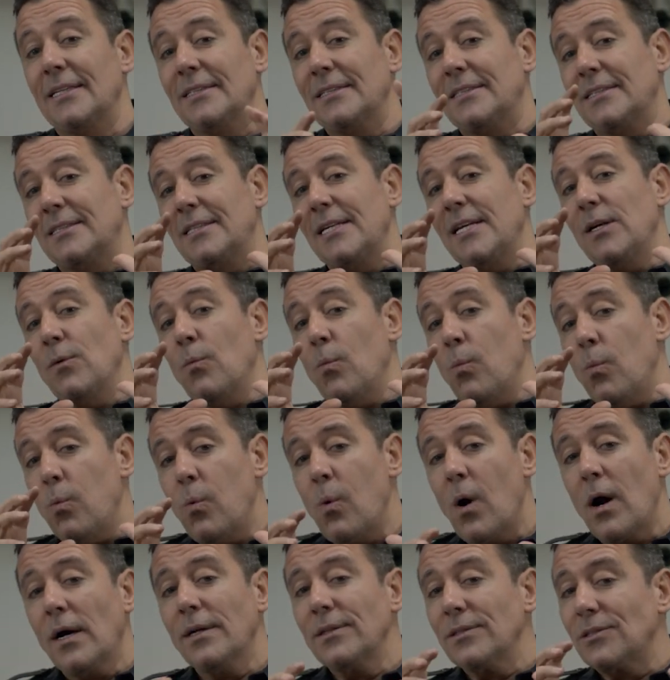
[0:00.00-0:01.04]
and see
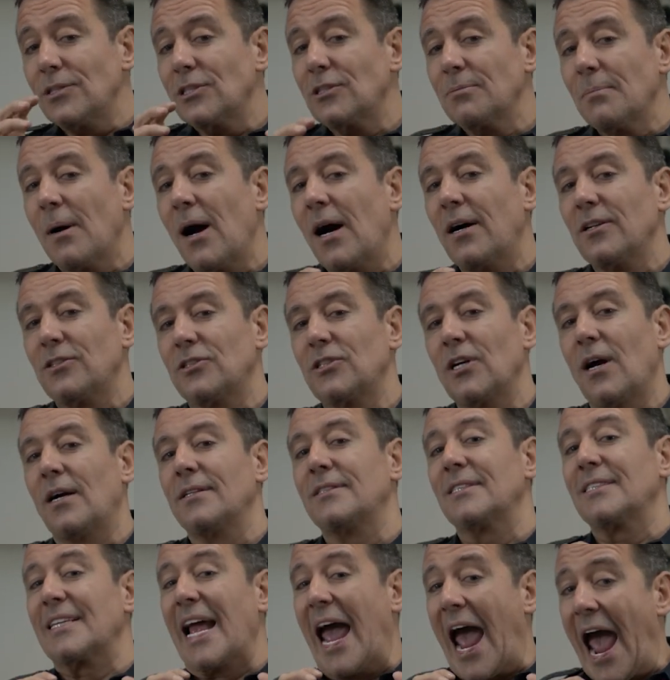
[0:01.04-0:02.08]
what Smart
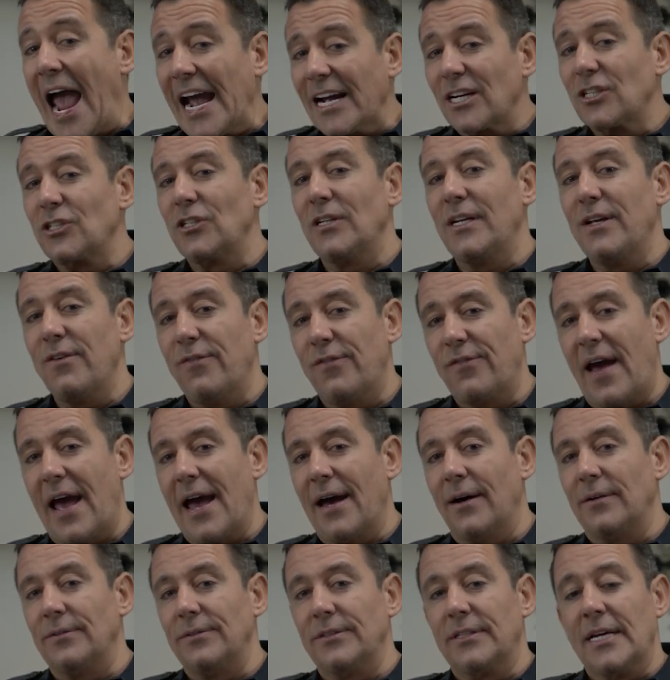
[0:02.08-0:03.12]
Charts has actually
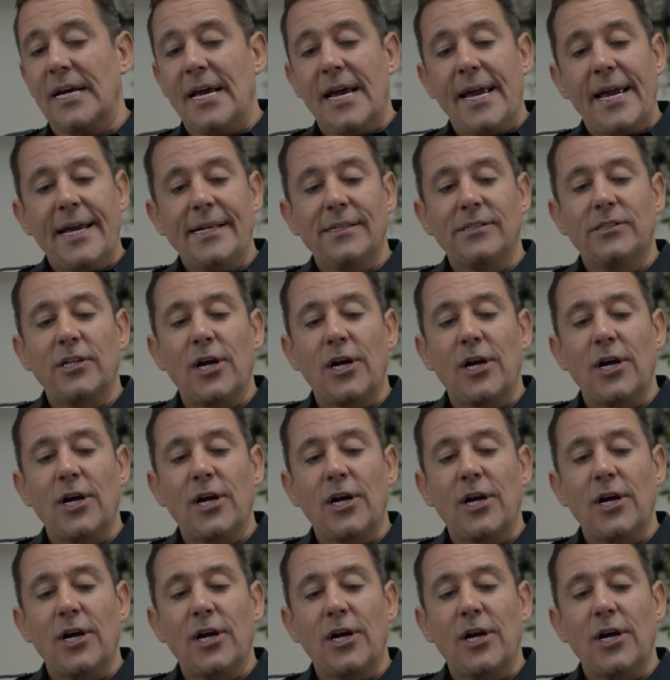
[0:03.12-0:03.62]
found in